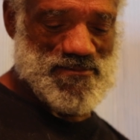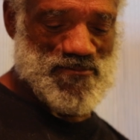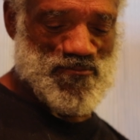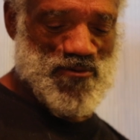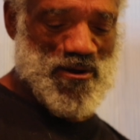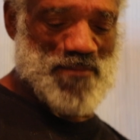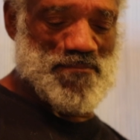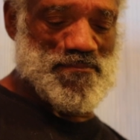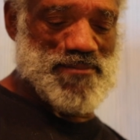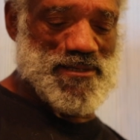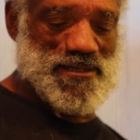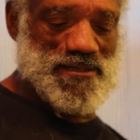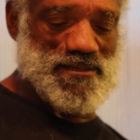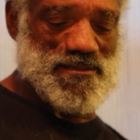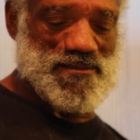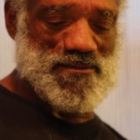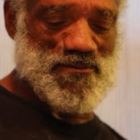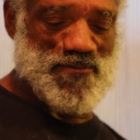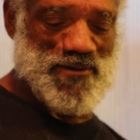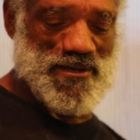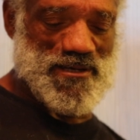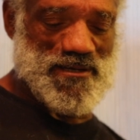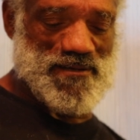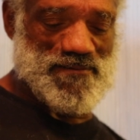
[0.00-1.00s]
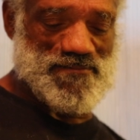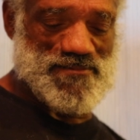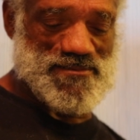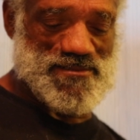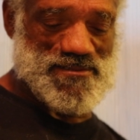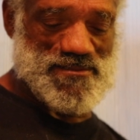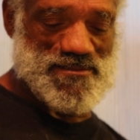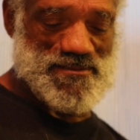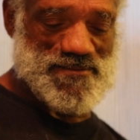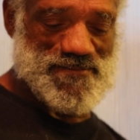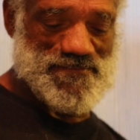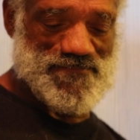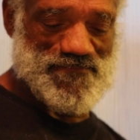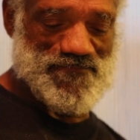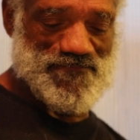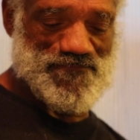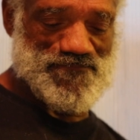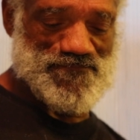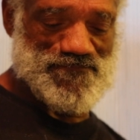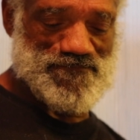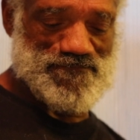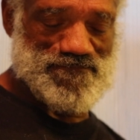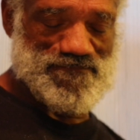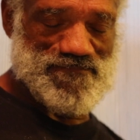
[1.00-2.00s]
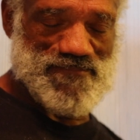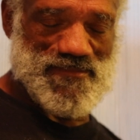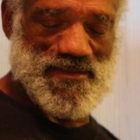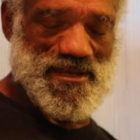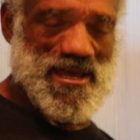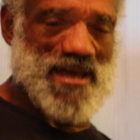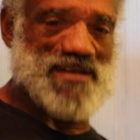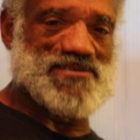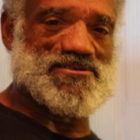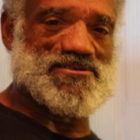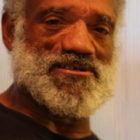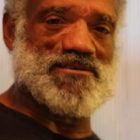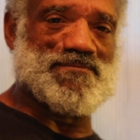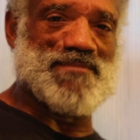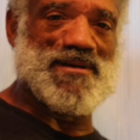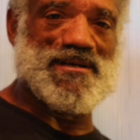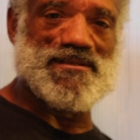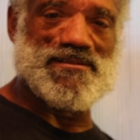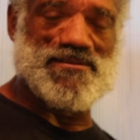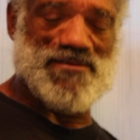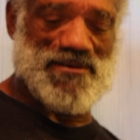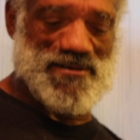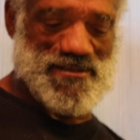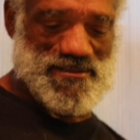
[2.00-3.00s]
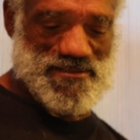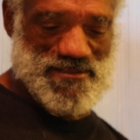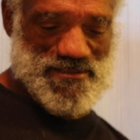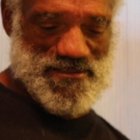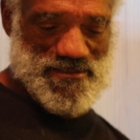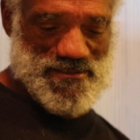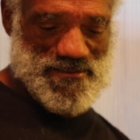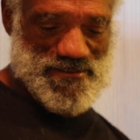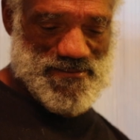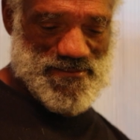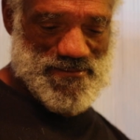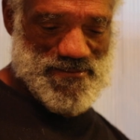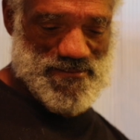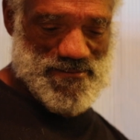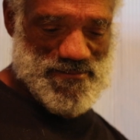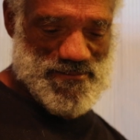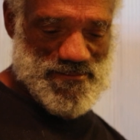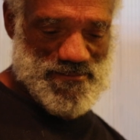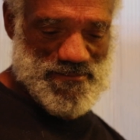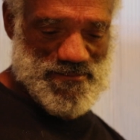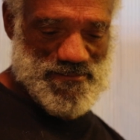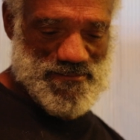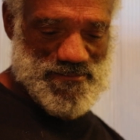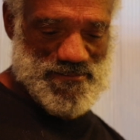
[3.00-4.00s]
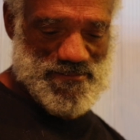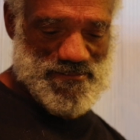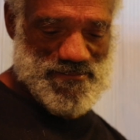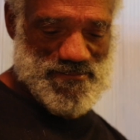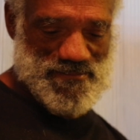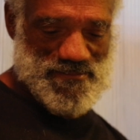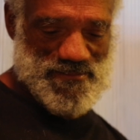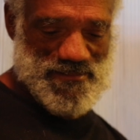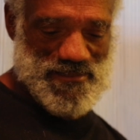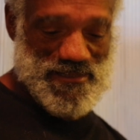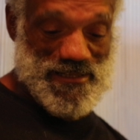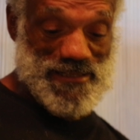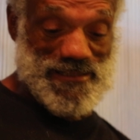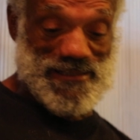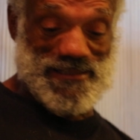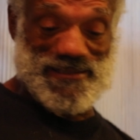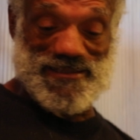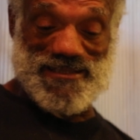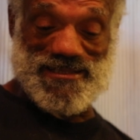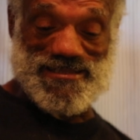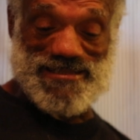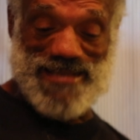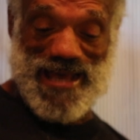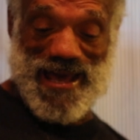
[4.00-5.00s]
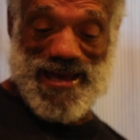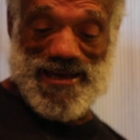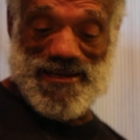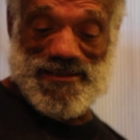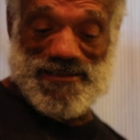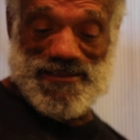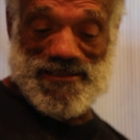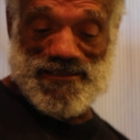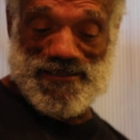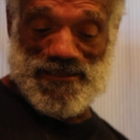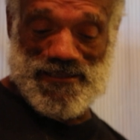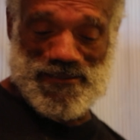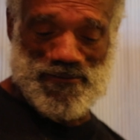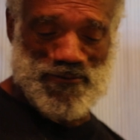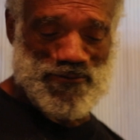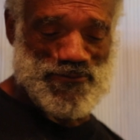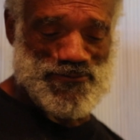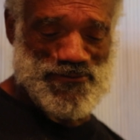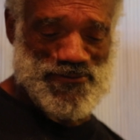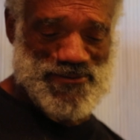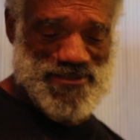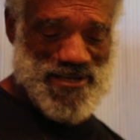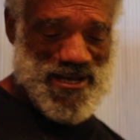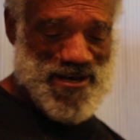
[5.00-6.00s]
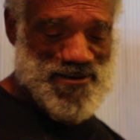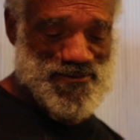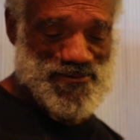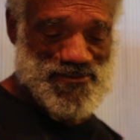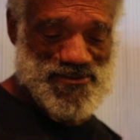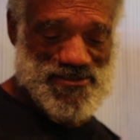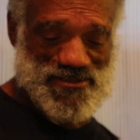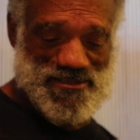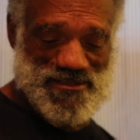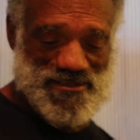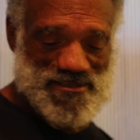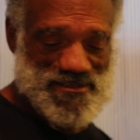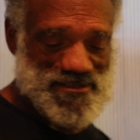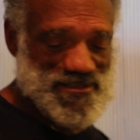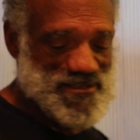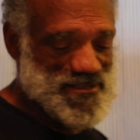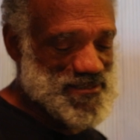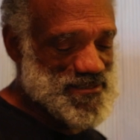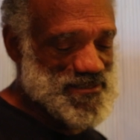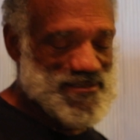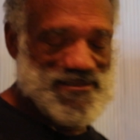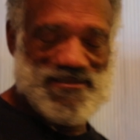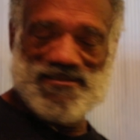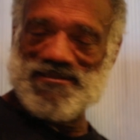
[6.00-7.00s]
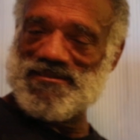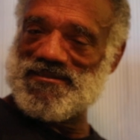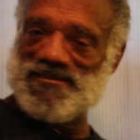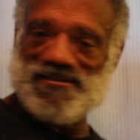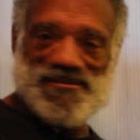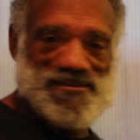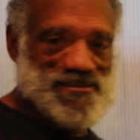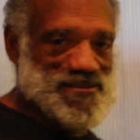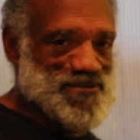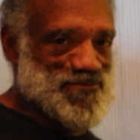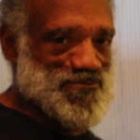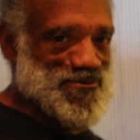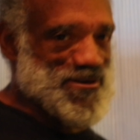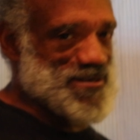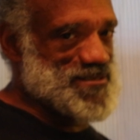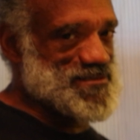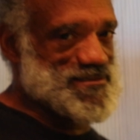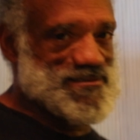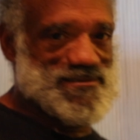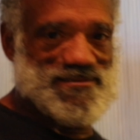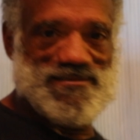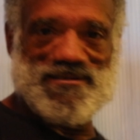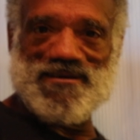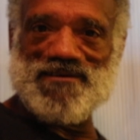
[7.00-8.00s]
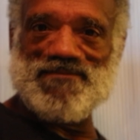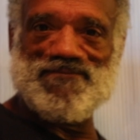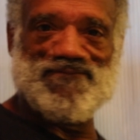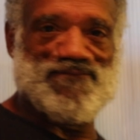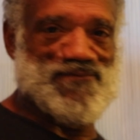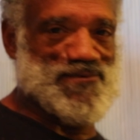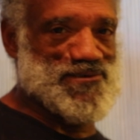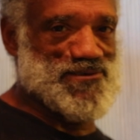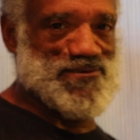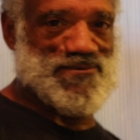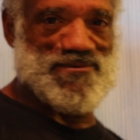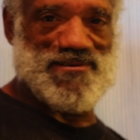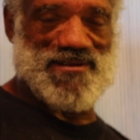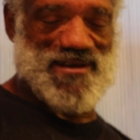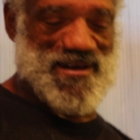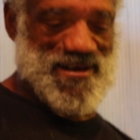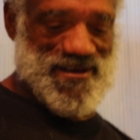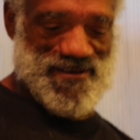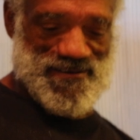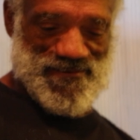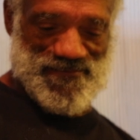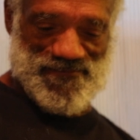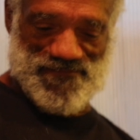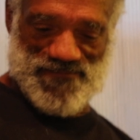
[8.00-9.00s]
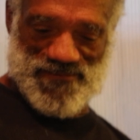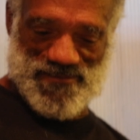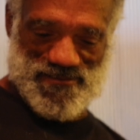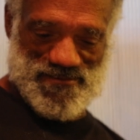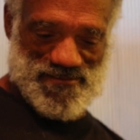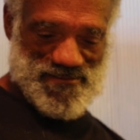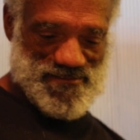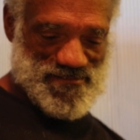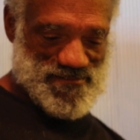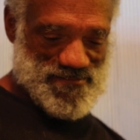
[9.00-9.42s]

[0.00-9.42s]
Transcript: Rumbling waves catching my thoughts. Hitting the sand in the owner's house. Run for your lives.